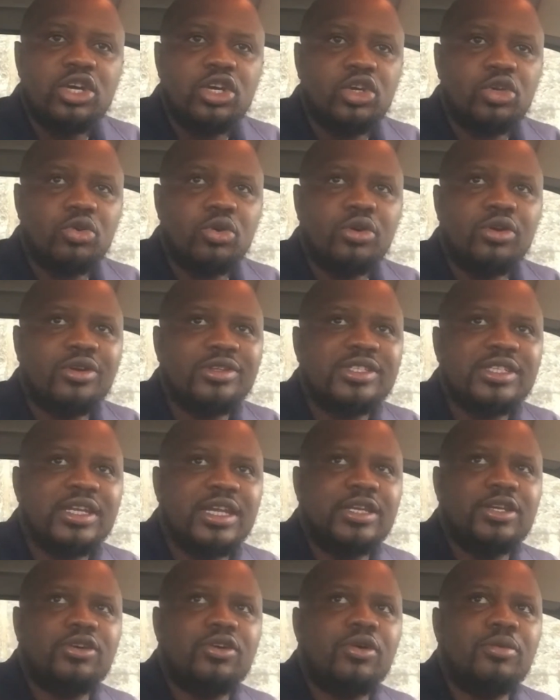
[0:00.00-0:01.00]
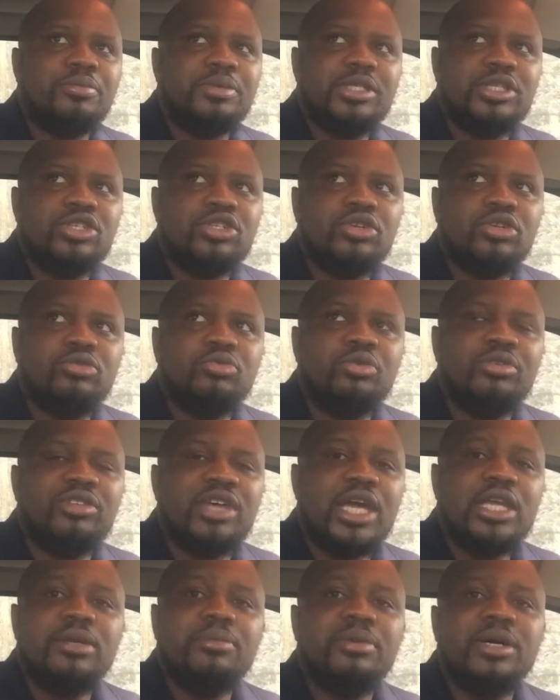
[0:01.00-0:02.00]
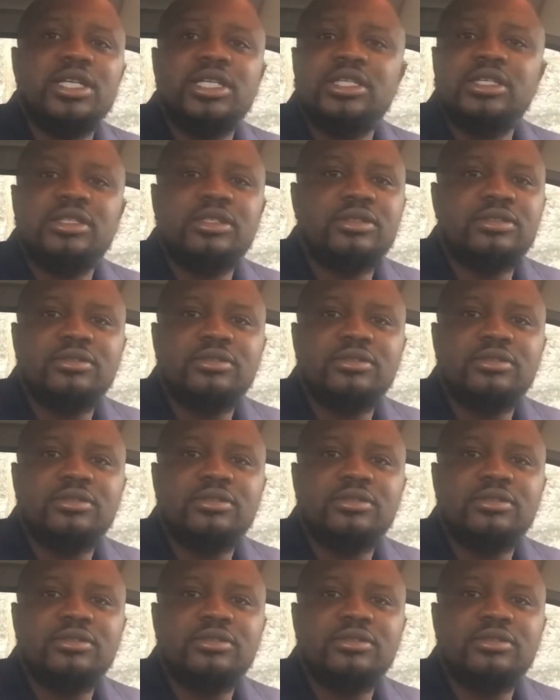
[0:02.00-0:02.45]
You're not in any competition with anybody.